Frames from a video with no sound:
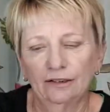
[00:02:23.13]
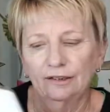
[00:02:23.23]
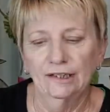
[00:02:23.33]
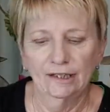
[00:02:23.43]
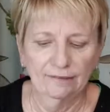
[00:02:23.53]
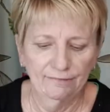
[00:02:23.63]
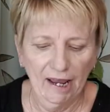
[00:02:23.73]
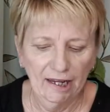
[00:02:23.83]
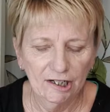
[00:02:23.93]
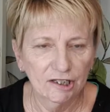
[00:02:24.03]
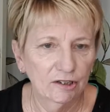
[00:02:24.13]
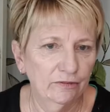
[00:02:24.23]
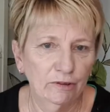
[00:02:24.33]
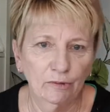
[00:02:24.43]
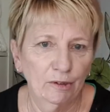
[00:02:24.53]
on the page. So
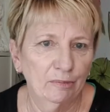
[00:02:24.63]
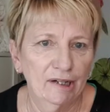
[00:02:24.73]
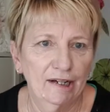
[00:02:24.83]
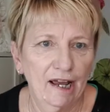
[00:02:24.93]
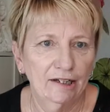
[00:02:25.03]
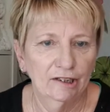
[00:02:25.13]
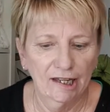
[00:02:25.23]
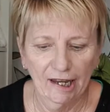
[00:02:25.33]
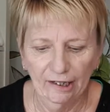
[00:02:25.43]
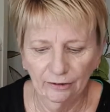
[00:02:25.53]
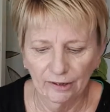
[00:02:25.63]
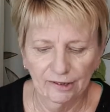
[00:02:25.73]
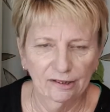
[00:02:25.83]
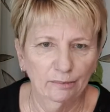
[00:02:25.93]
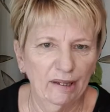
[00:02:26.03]
if you want to print it out, you can, or
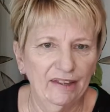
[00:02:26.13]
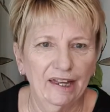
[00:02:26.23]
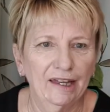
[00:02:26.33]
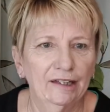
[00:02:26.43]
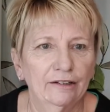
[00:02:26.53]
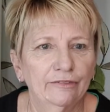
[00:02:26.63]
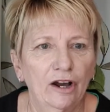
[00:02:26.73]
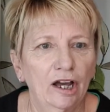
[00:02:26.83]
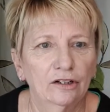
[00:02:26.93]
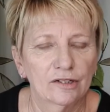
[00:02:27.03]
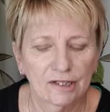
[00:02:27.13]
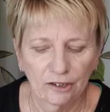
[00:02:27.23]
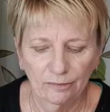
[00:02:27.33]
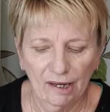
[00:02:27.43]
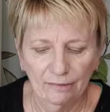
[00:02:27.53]
it'll be there in the file. So
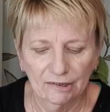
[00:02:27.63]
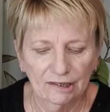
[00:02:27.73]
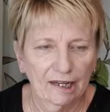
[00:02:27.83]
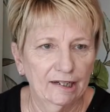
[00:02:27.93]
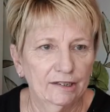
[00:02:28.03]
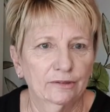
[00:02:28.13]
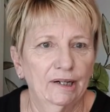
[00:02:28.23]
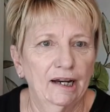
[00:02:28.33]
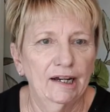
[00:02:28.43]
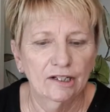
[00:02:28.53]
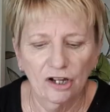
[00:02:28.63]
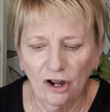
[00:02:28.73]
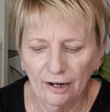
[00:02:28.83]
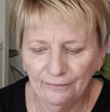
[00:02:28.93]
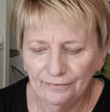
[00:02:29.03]
you'll be able to get it to it anytime.